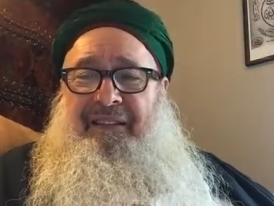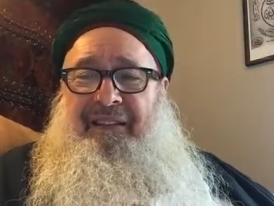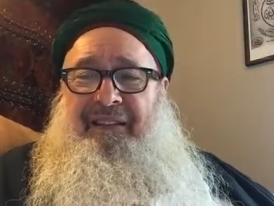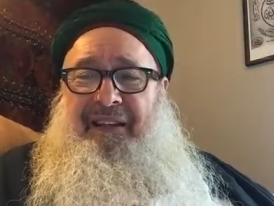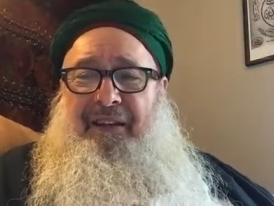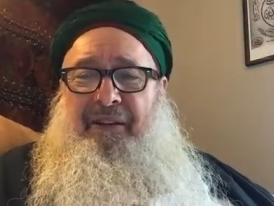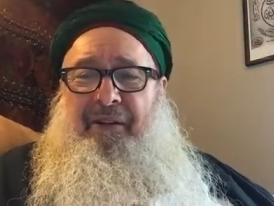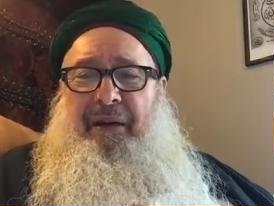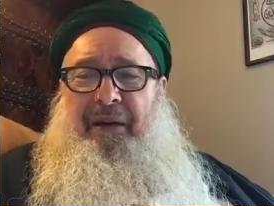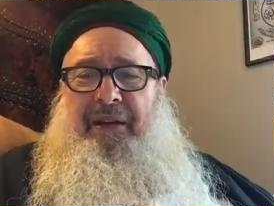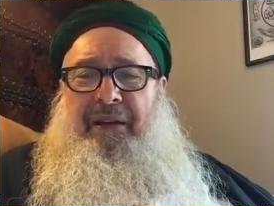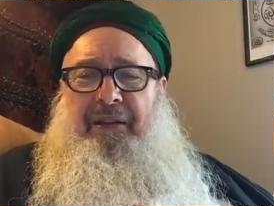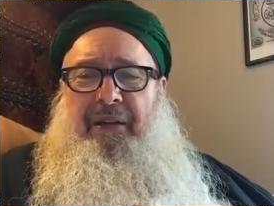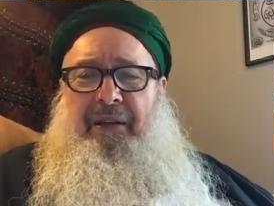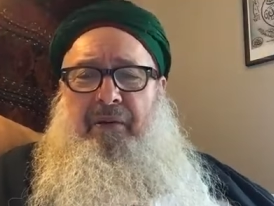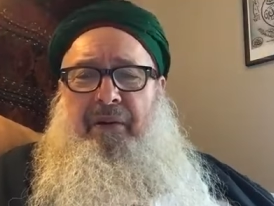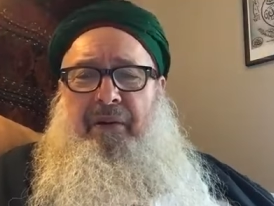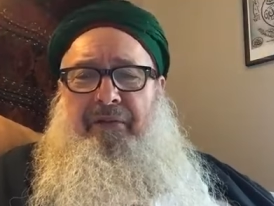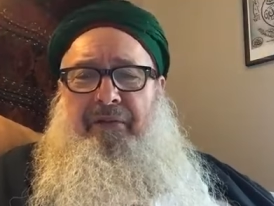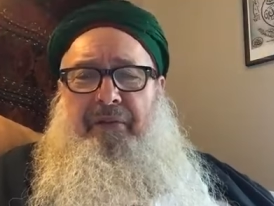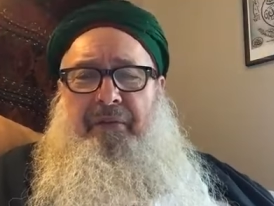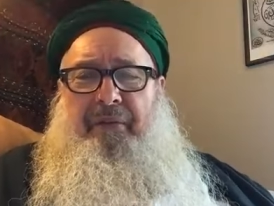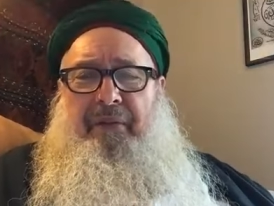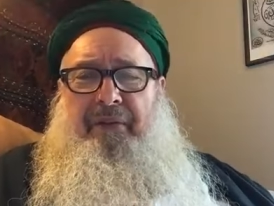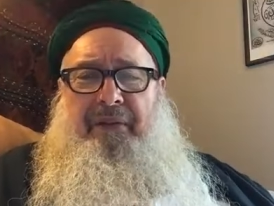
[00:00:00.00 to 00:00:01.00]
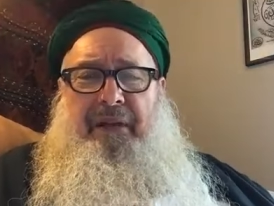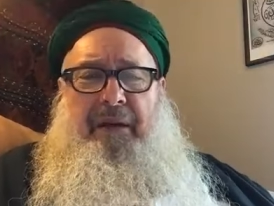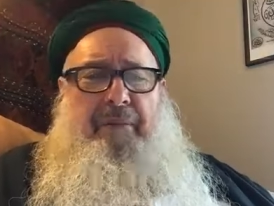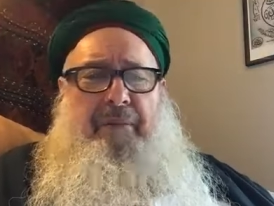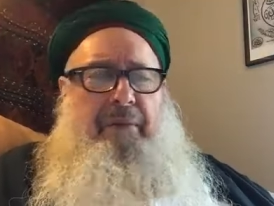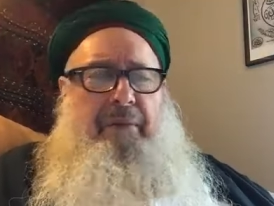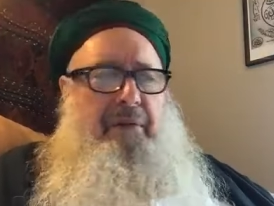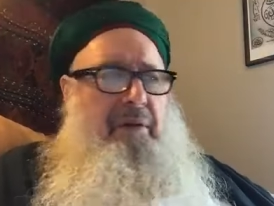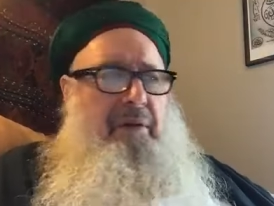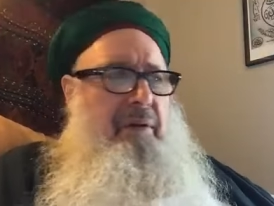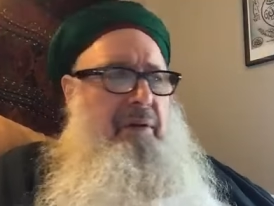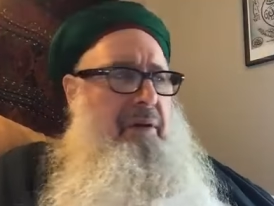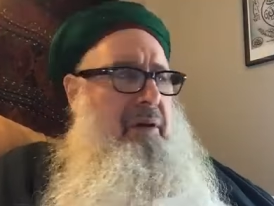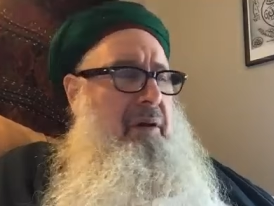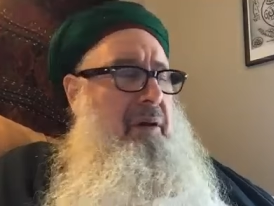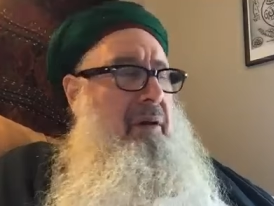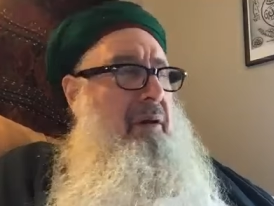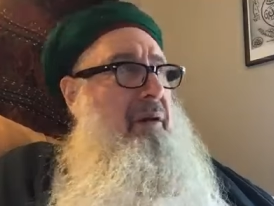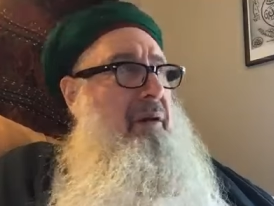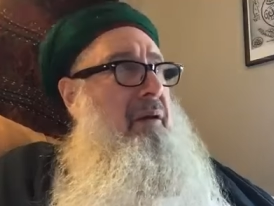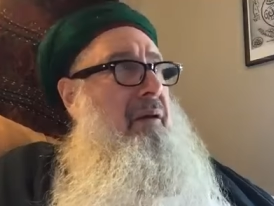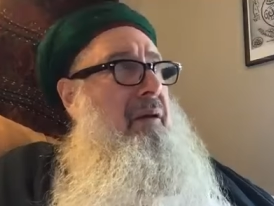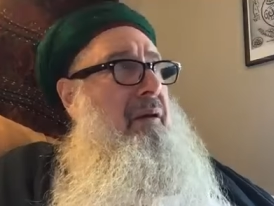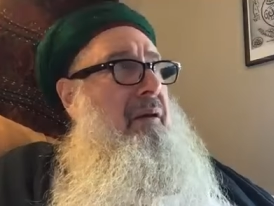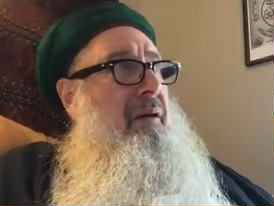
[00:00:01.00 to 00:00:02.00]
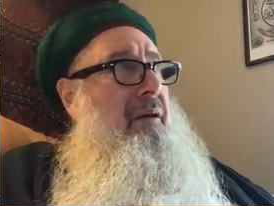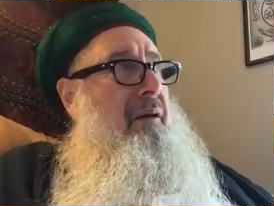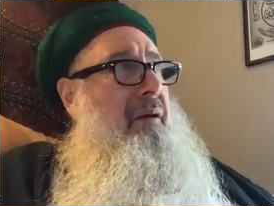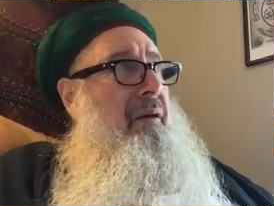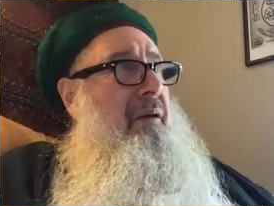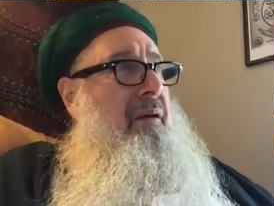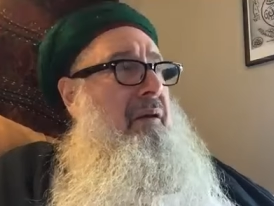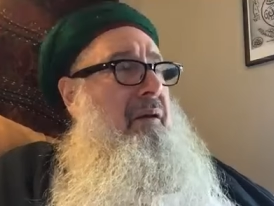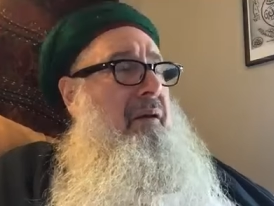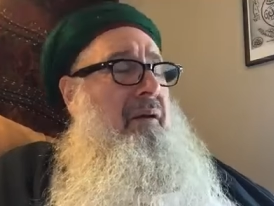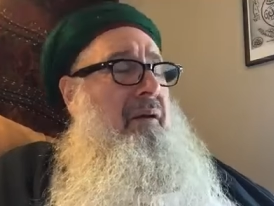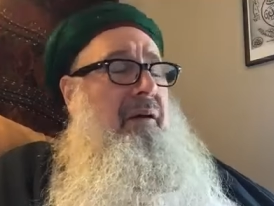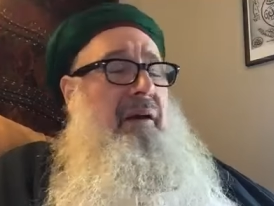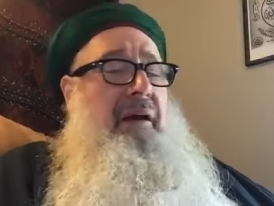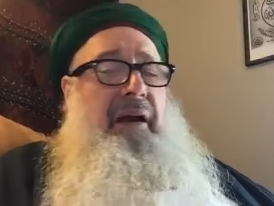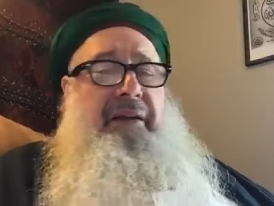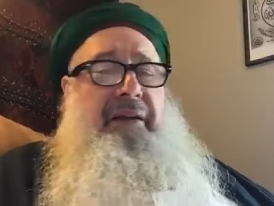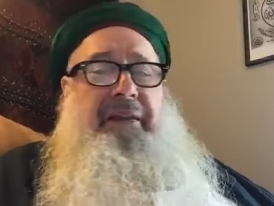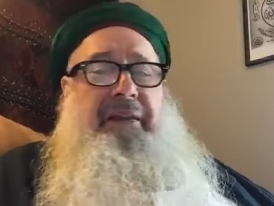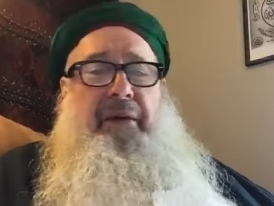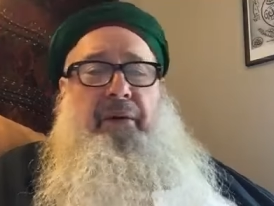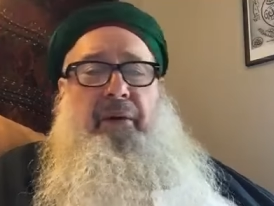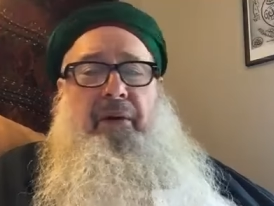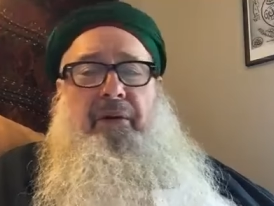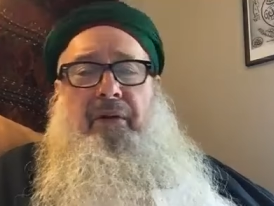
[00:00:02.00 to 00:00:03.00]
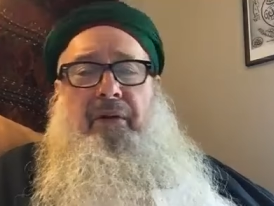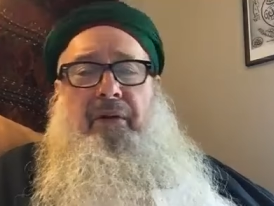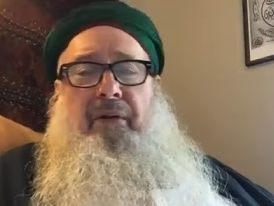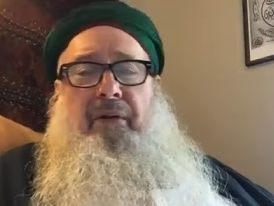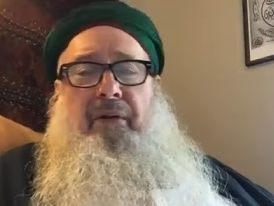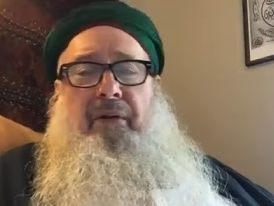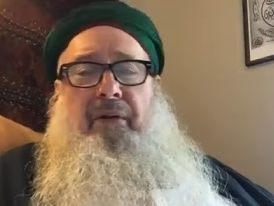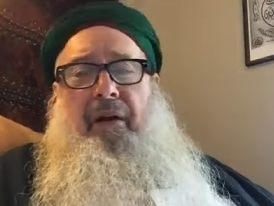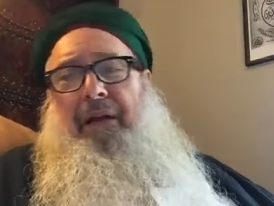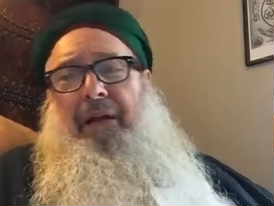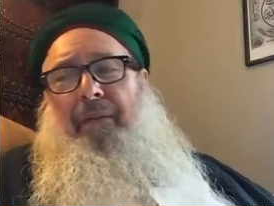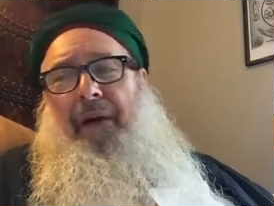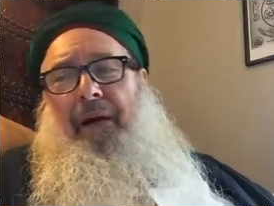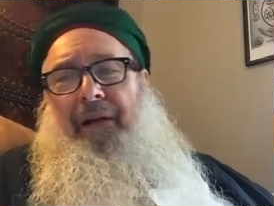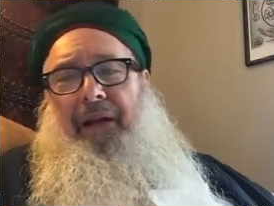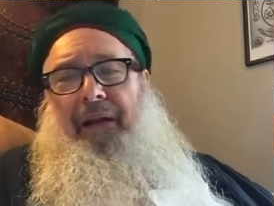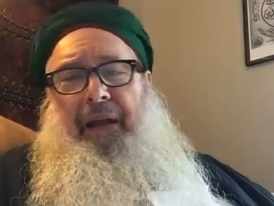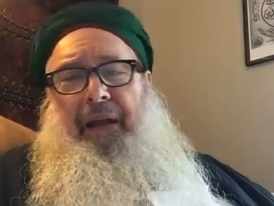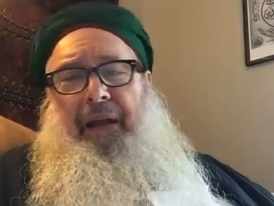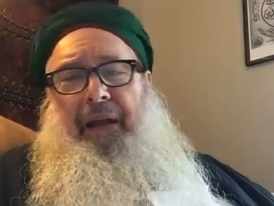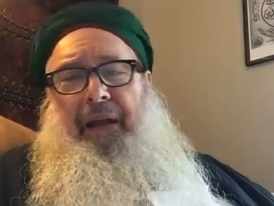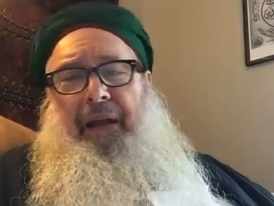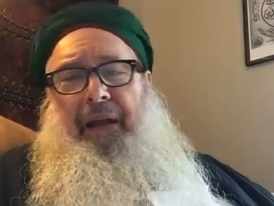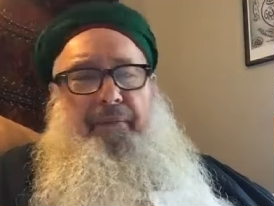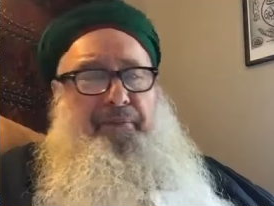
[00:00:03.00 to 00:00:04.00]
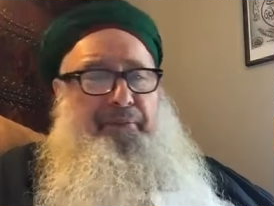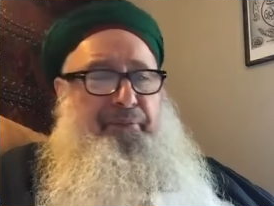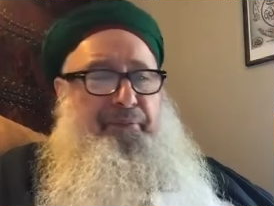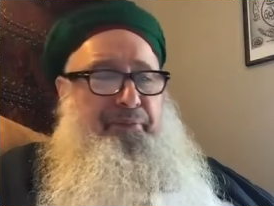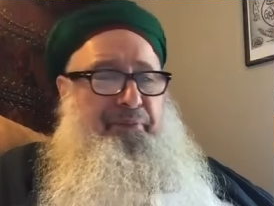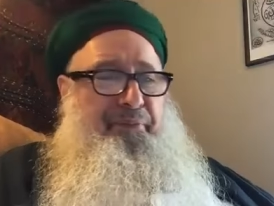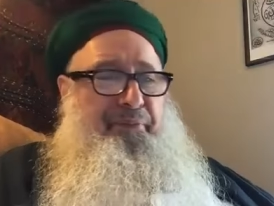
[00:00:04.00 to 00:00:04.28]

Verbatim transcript: the crazy one from the cemetery. And they were talking about him.